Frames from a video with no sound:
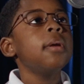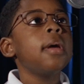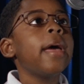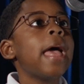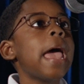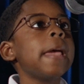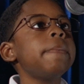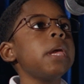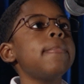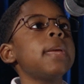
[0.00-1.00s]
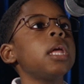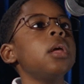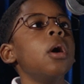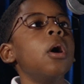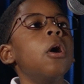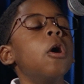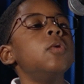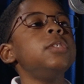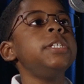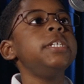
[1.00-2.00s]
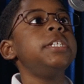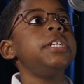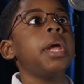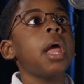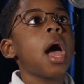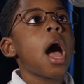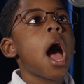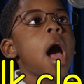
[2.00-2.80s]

Our teeth help us to talk